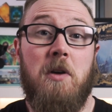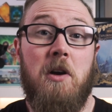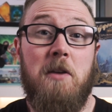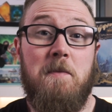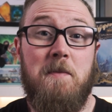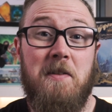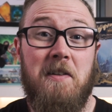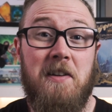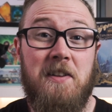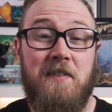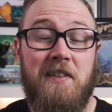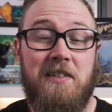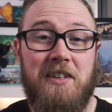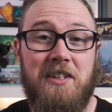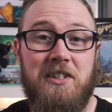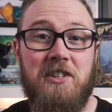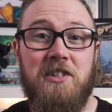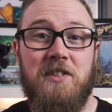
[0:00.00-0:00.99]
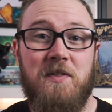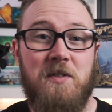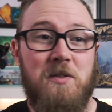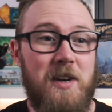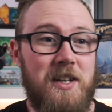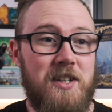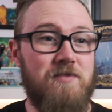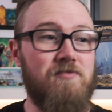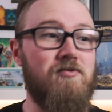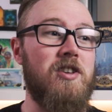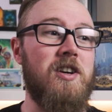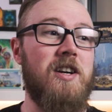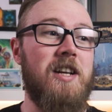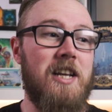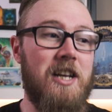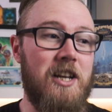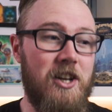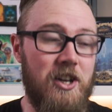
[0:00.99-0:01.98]
I hope you guys found that useful. It's a
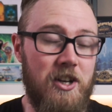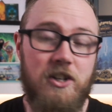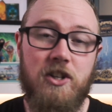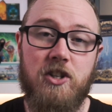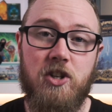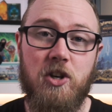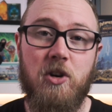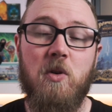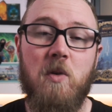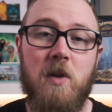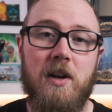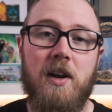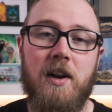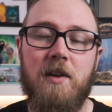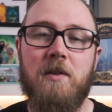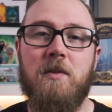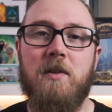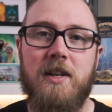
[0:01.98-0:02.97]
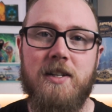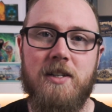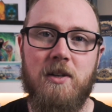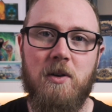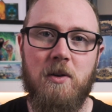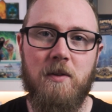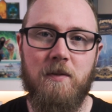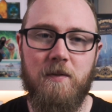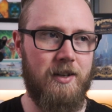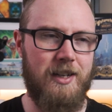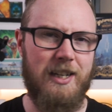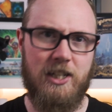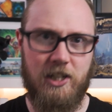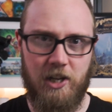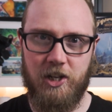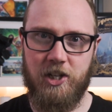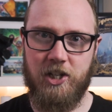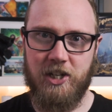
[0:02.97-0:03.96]
really good tool, and I know there's a lot of
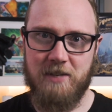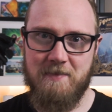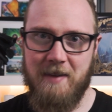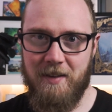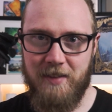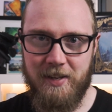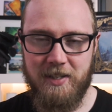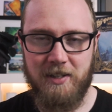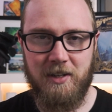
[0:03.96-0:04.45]
discussion about this.